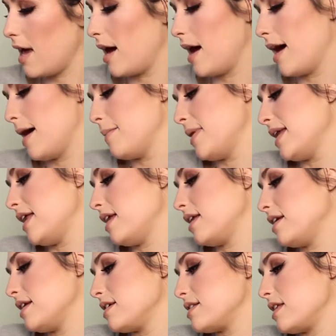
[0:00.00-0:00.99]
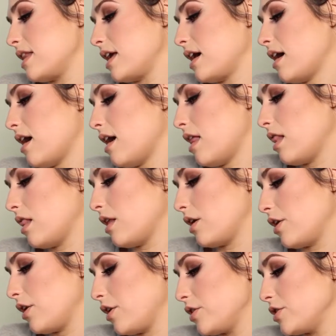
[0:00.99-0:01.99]
And it is in the
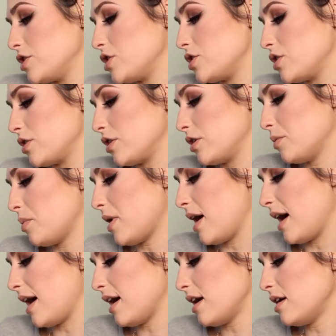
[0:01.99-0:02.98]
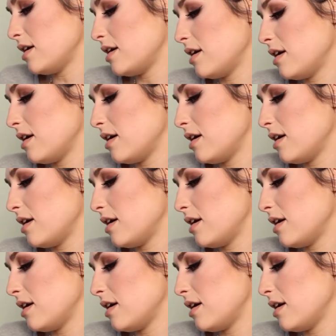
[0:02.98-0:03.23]
color Sugar Pie.